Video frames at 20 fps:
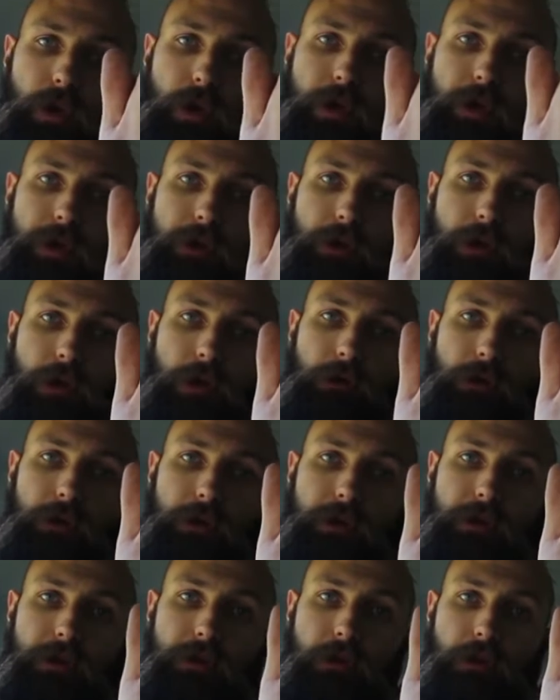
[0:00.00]
and lower
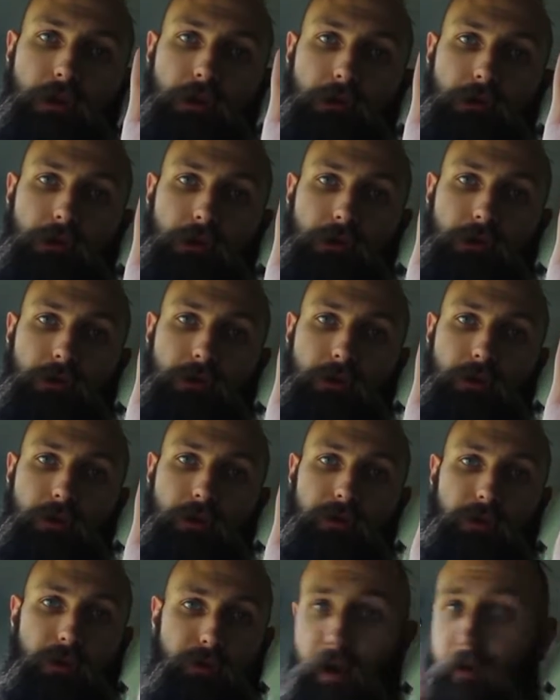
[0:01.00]
and lower.
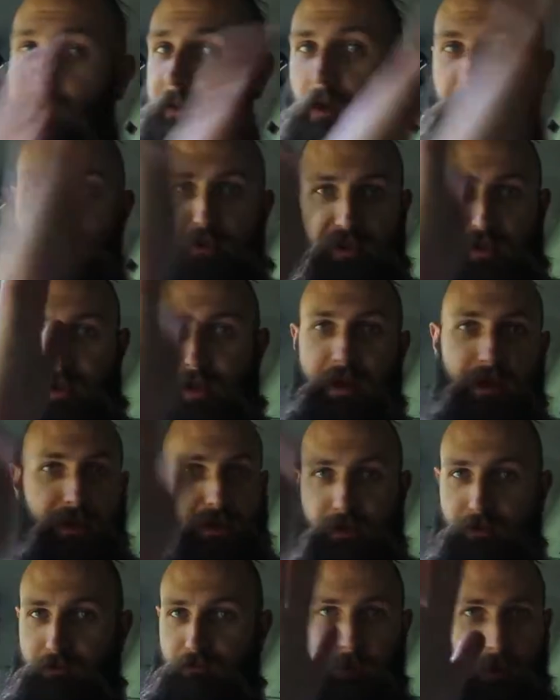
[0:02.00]
The rev counter
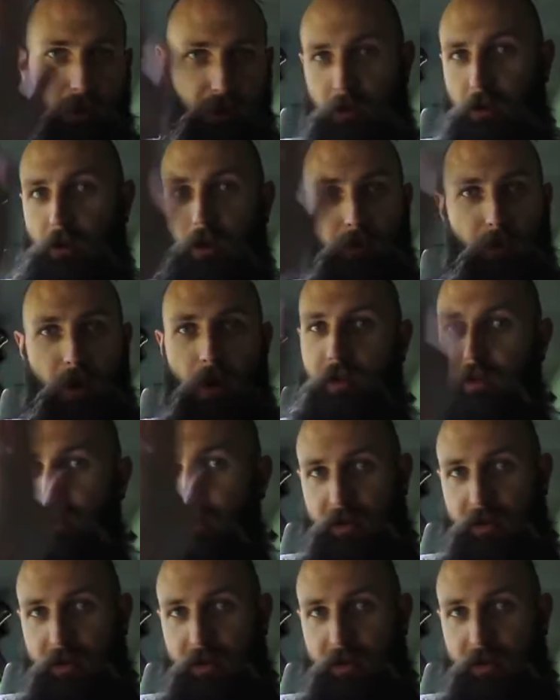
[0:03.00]
stays in a good amount.